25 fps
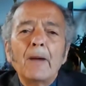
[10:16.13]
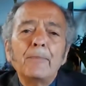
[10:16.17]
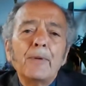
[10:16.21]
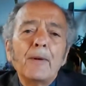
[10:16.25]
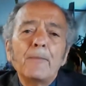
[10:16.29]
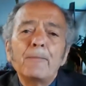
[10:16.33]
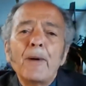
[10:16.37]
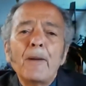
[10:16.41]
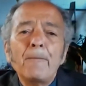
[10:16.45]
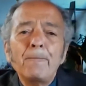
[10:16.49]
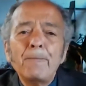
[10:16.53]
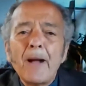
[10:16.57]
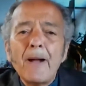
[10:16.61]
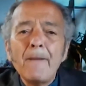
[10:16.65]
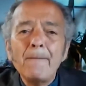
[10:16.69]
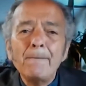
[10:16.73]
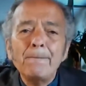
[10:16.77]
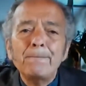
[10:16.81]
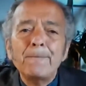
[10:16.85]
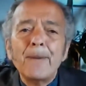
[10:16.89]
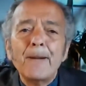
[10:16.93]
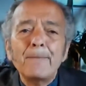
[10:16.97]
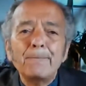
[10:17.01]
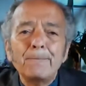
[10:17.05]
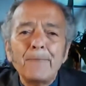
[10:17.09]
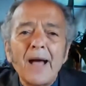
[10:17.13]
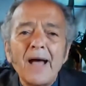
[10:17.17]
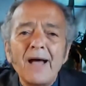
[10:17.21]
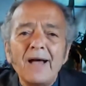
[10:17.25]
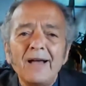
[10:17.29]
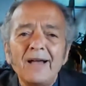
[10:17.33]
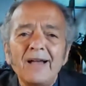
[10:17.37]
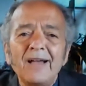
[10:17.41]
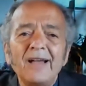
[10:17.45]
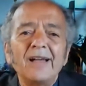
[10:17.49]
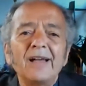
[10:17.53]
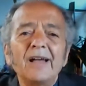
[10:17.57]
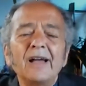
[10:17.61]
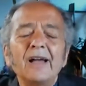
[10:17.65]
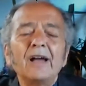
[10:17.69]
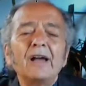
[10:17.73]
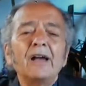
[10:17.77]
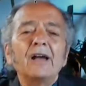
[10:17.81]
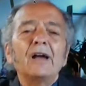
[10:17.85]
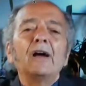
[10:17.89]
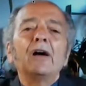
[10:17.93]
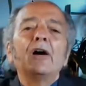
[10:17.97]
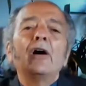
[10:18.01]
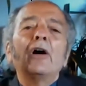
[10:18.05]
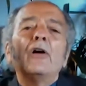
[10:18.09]

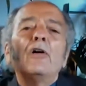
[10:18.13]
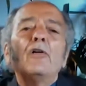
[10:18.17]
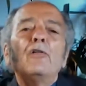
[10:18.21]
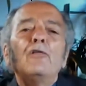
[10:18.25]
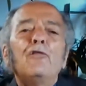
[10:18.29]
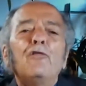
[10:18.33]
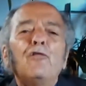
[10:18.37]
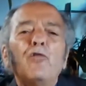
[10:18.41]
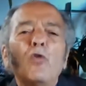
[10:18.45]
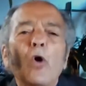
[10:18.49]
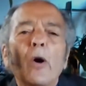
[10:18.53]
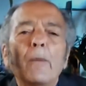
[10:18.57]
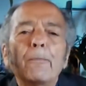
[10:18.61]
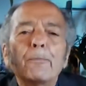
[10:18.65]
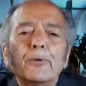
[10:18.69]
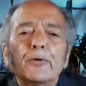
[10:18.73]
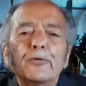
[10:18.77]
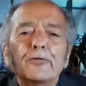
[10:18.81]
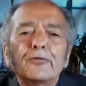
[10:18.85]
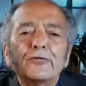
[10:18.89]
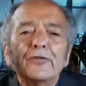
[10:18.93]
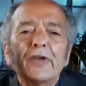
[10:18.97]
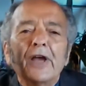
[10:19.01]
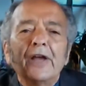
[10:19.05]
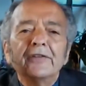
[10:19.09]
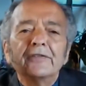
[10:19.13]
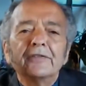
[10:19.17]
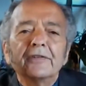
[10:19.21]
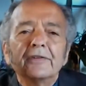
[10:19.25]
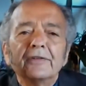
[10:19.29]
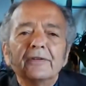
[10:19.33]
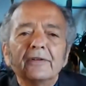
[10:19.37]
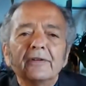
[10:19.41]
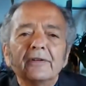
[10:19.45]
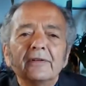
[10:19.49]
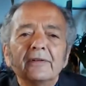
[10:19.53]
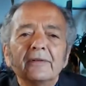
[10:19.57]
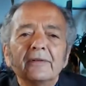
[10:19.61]
4%.